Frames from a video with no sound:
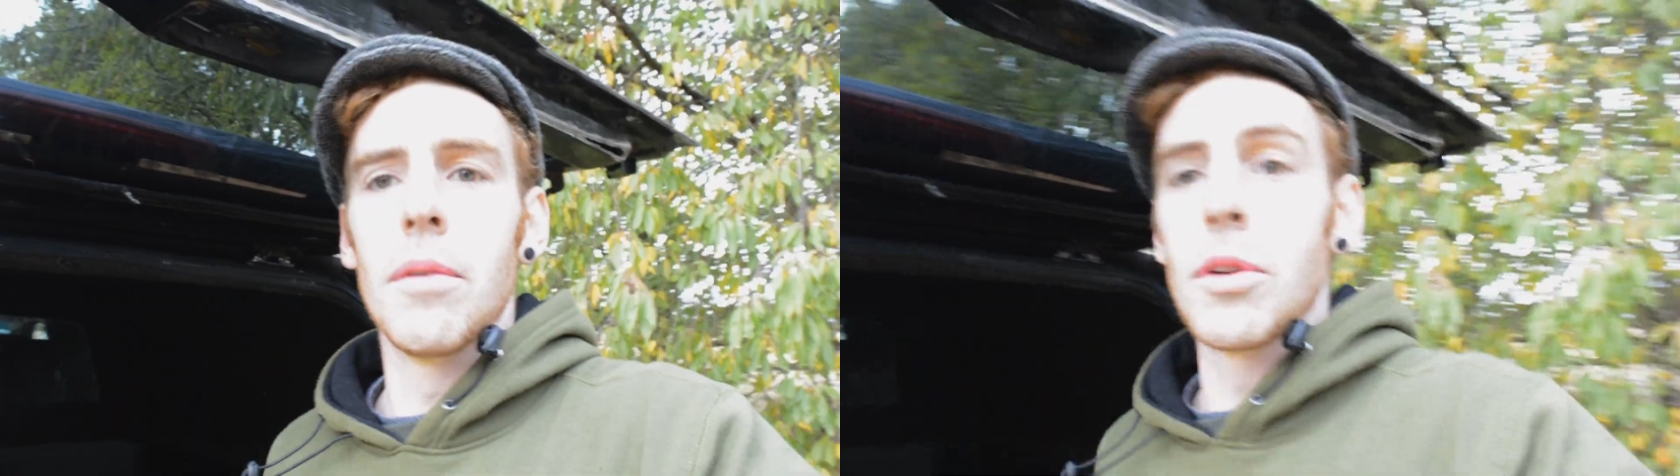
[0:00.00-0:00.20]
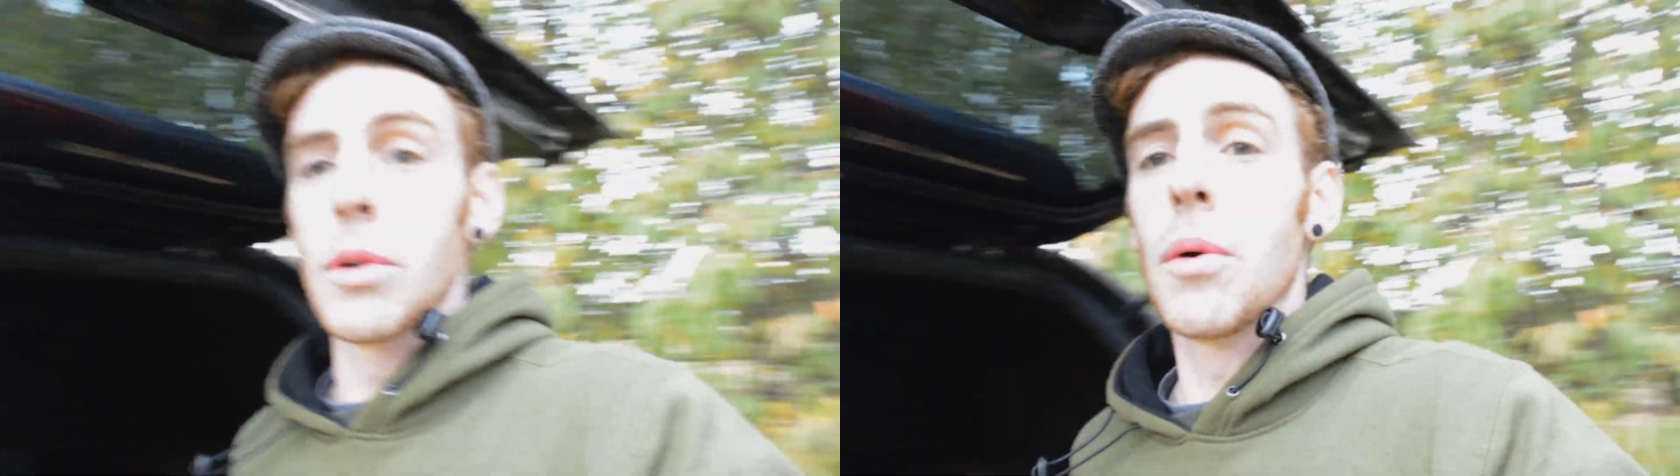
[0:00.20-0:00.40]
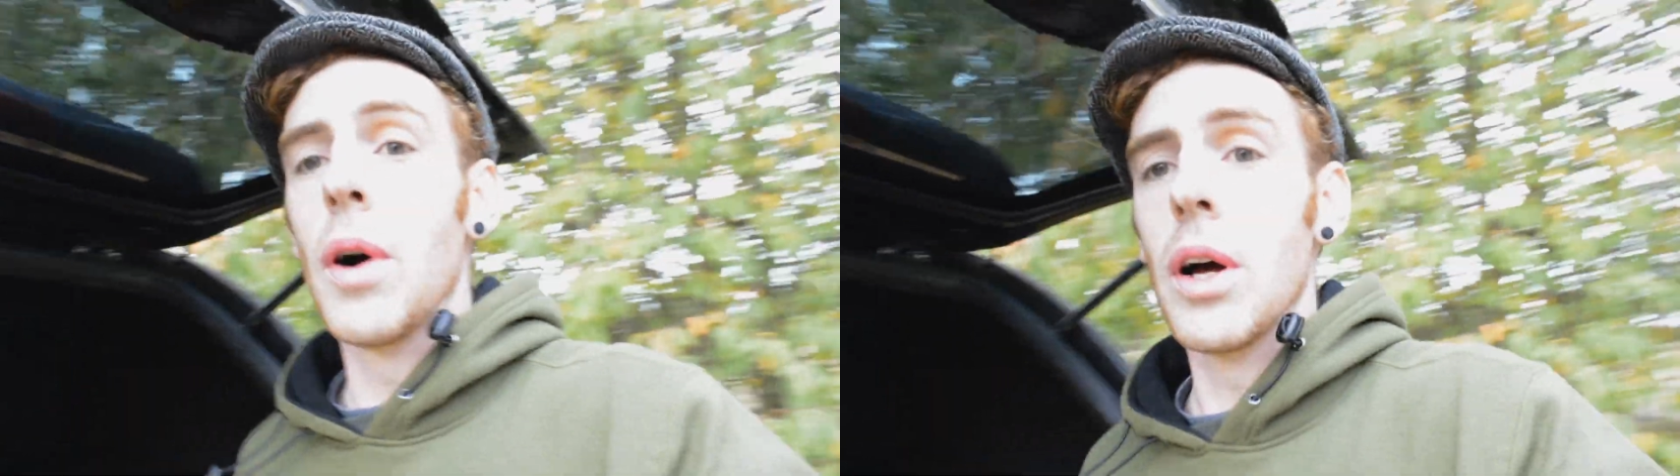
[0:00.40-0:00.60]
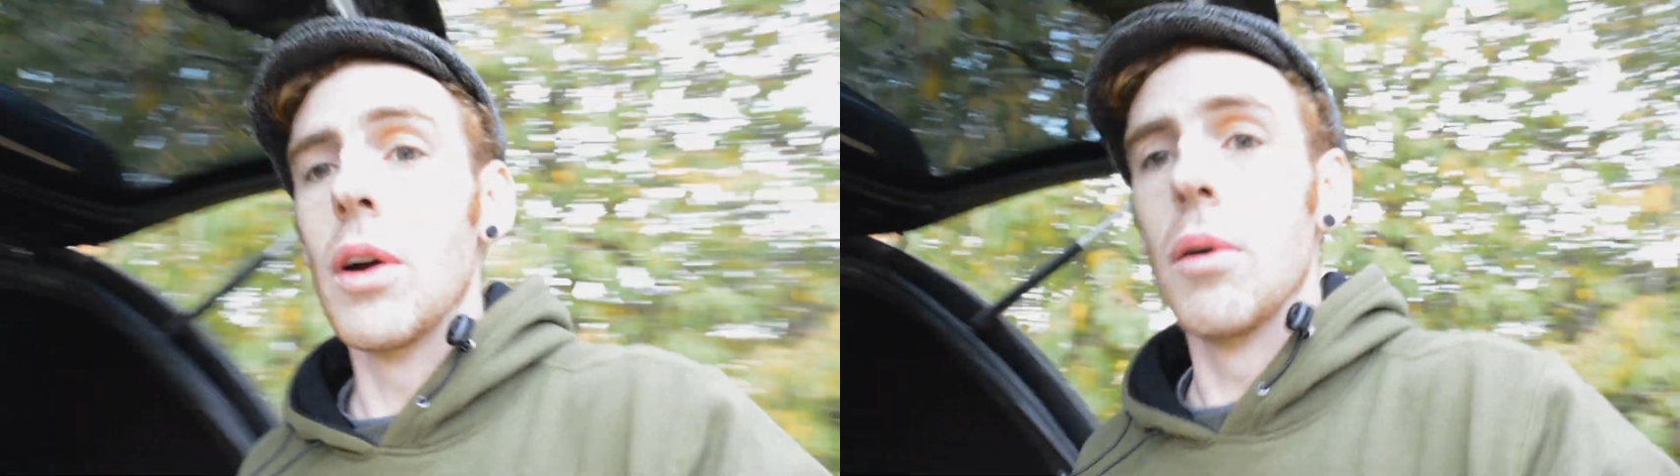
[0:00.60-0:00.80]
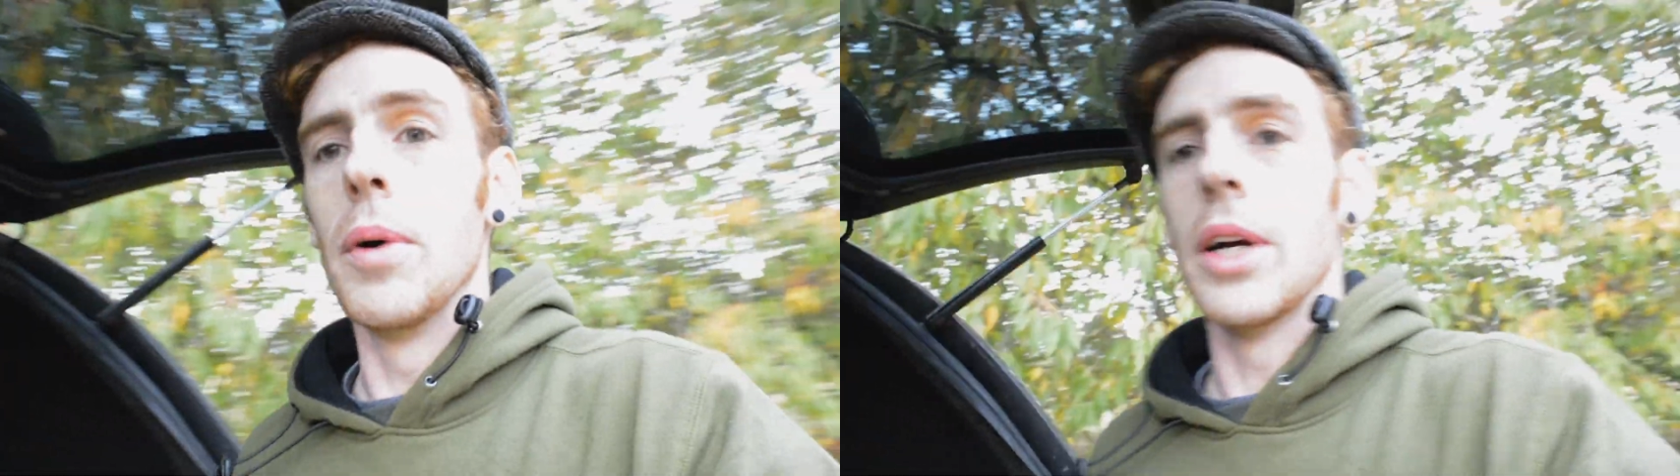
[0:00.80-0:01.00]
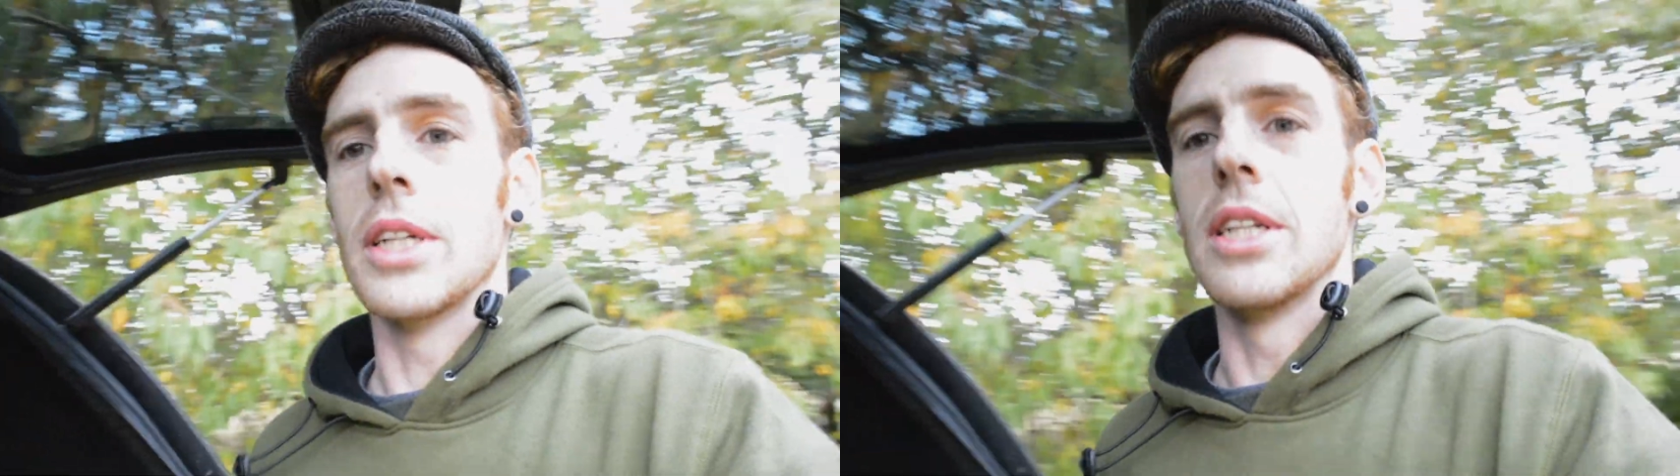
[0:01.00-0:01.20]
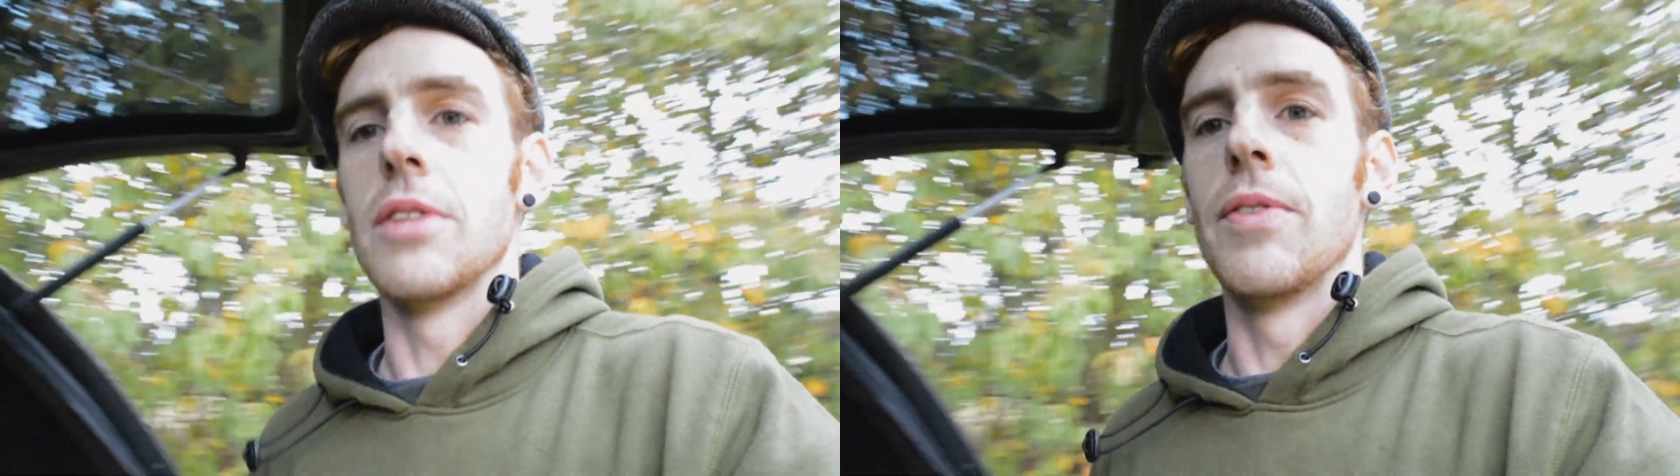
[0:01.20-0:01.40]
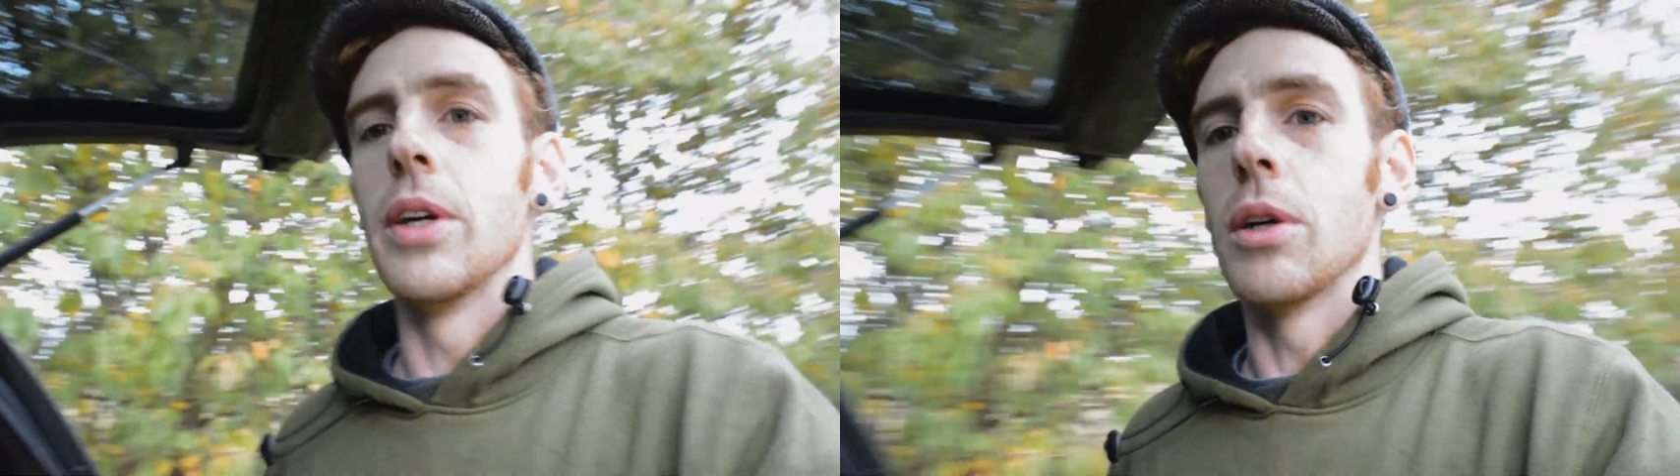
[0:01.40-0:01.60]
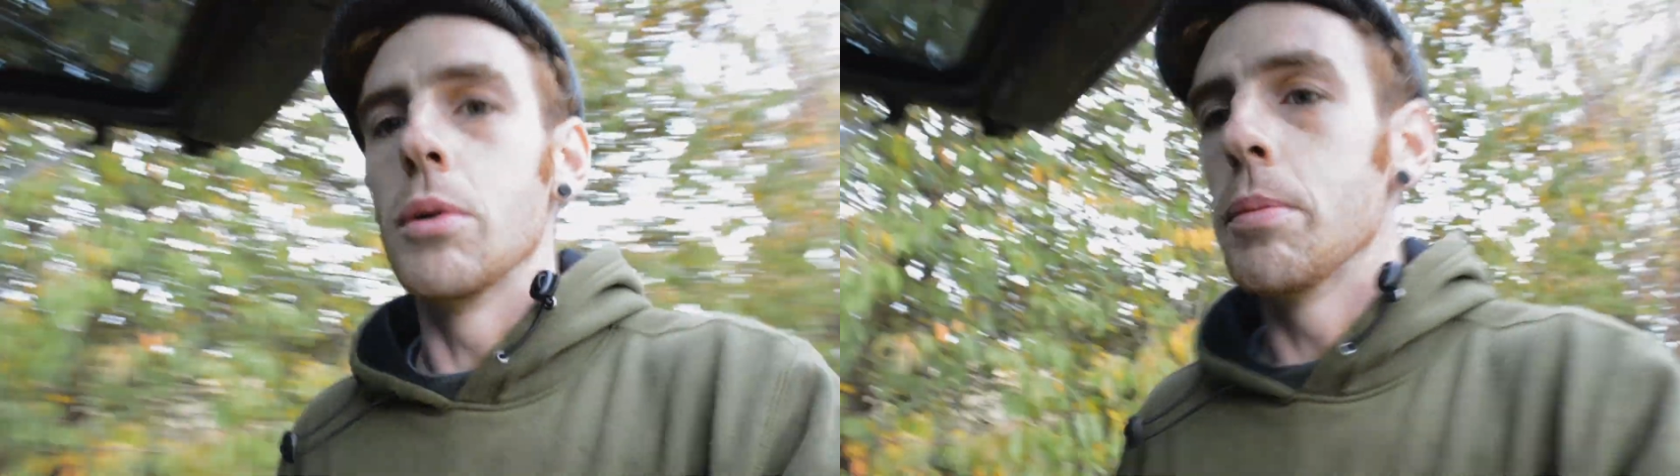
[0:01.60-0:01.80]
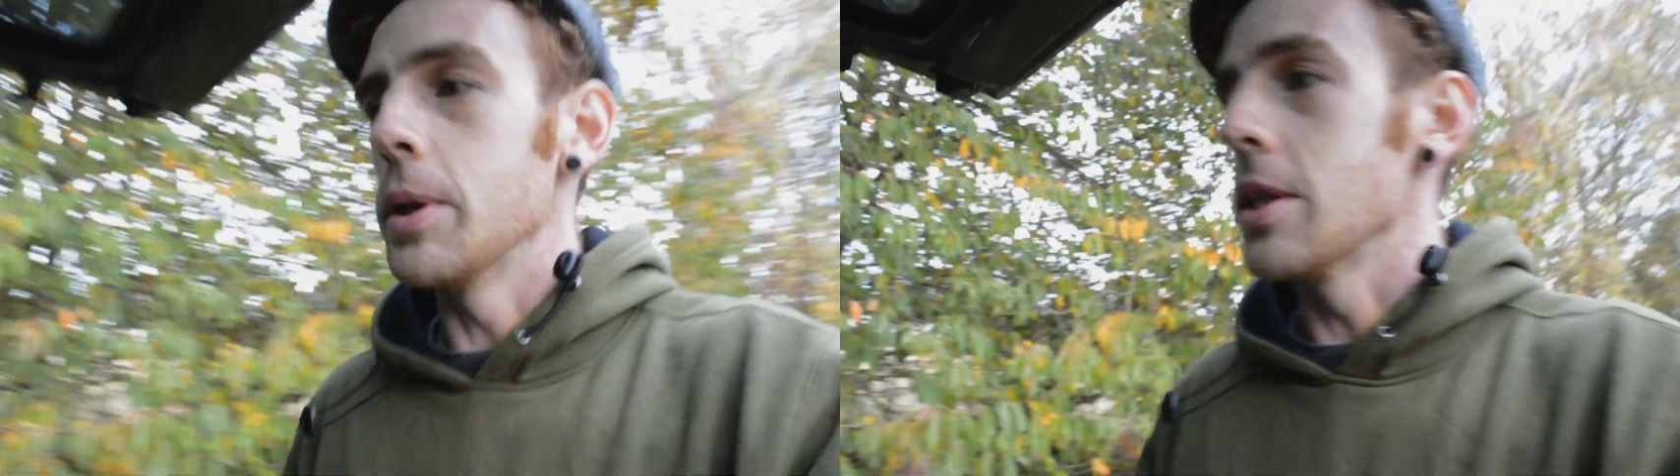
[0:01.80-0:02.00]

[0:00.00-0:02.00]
I'm doing quite a lot of work to this vehicle because